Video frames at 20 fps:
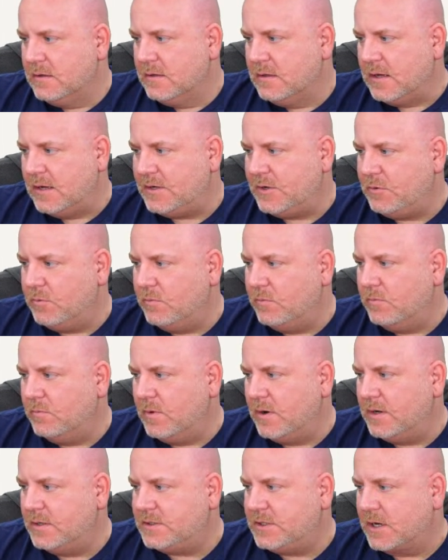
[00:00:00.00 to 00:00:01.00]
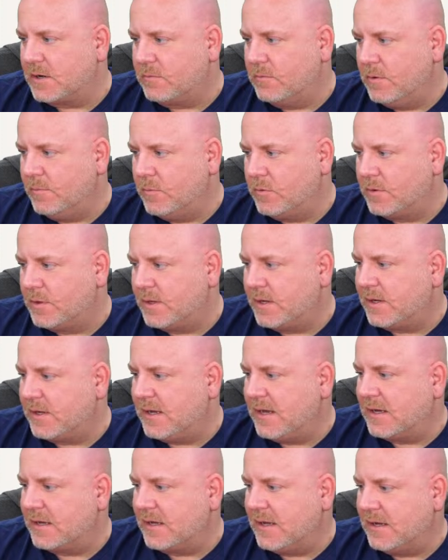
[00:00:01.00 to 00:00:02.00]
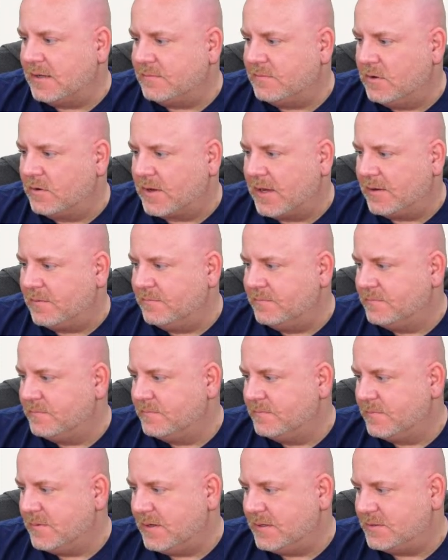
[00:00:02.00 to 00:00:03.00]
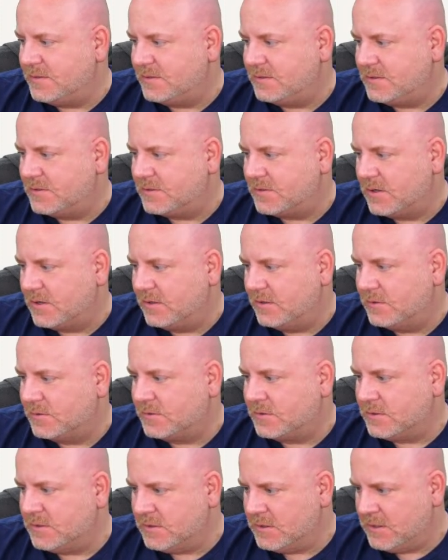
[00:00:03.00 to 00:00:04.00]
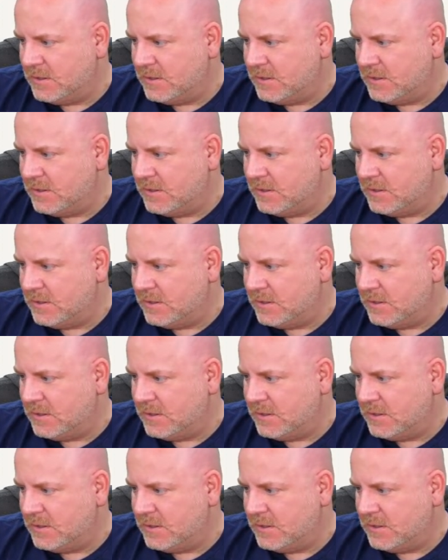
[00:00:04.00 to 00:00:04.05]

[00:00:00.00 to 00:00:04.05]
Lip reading: I do want to check one more thing. Okay. I just thought of this.